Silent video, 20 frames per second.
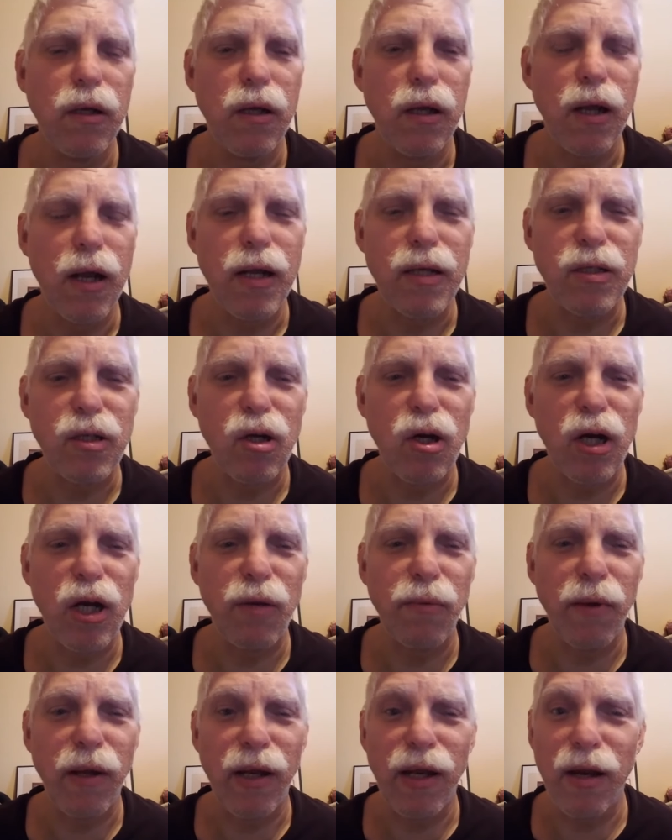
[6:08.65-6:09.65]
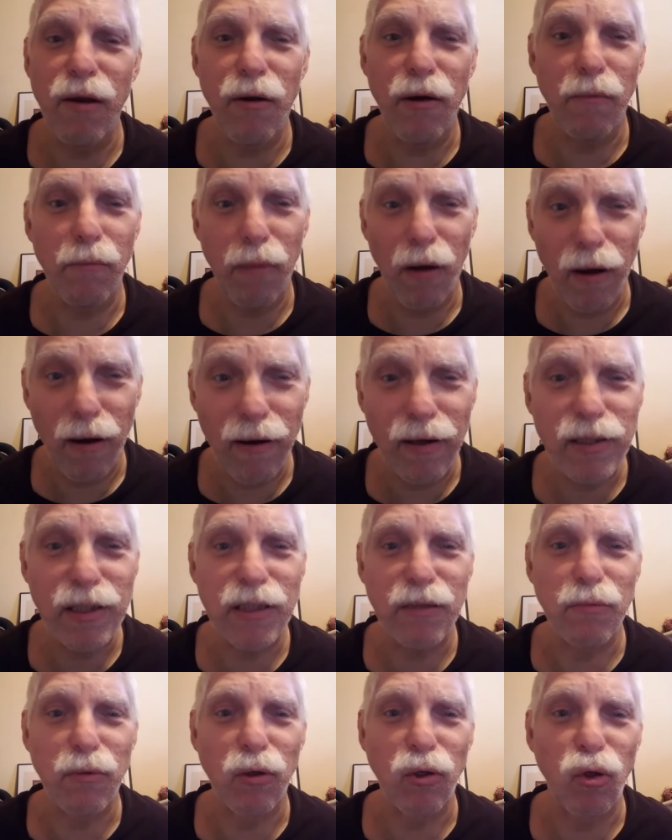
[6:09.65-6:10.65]
it's going to be near
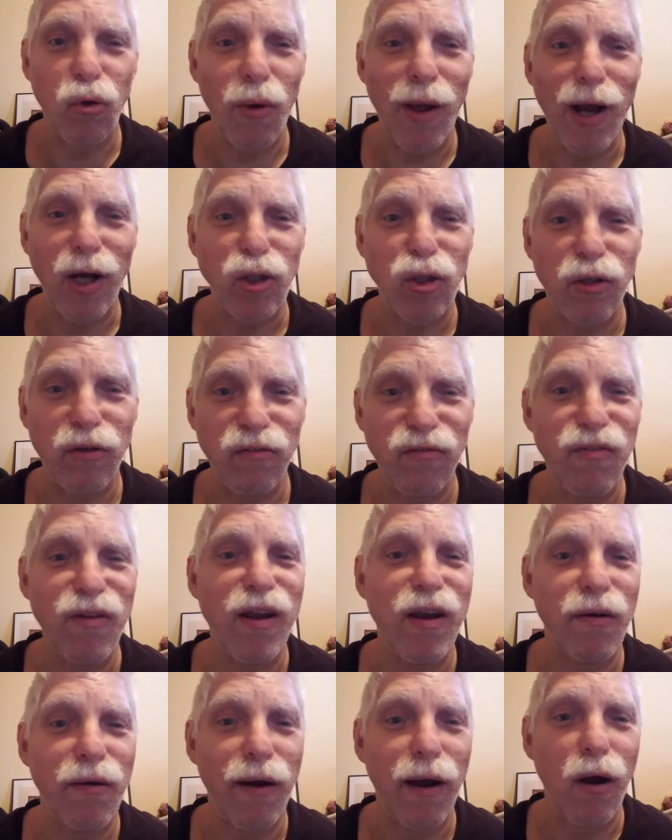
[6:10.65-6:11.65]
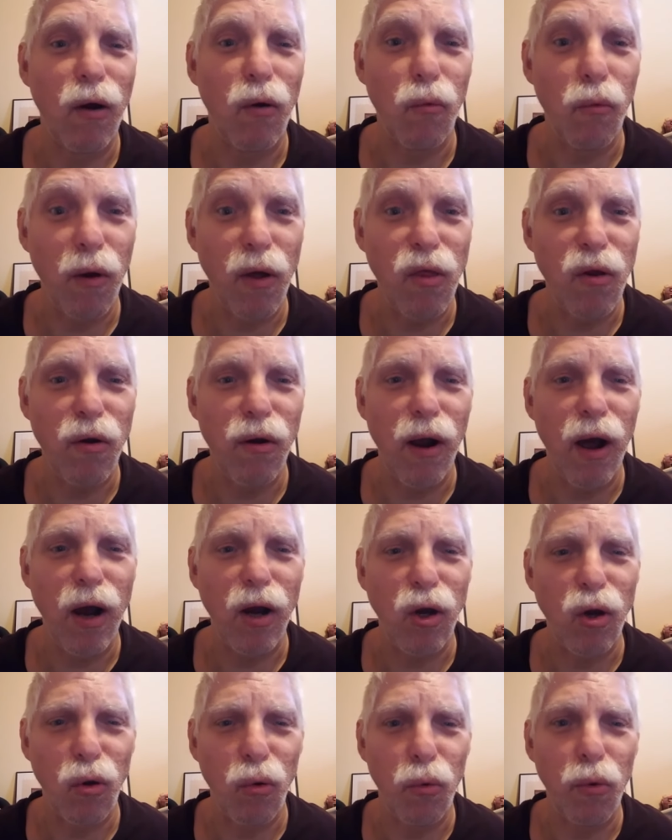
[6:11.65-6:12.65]
impossible to actually figure out whether or not
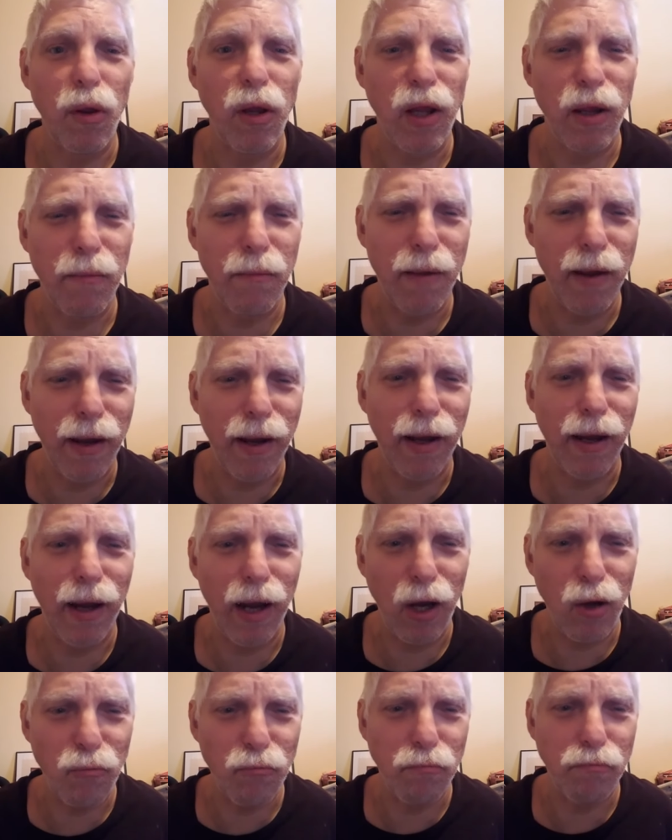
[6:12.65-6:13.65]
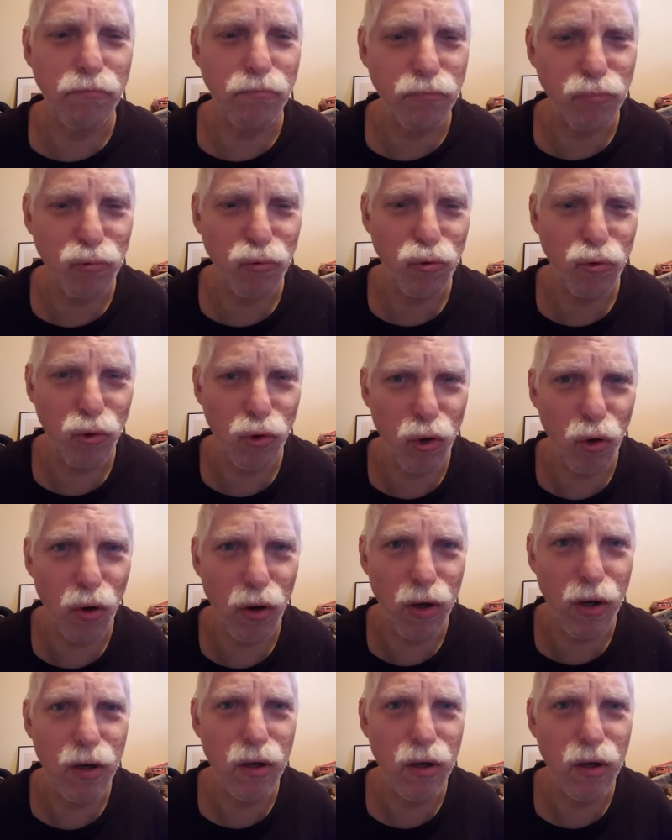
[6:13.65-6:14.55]
you're really making a good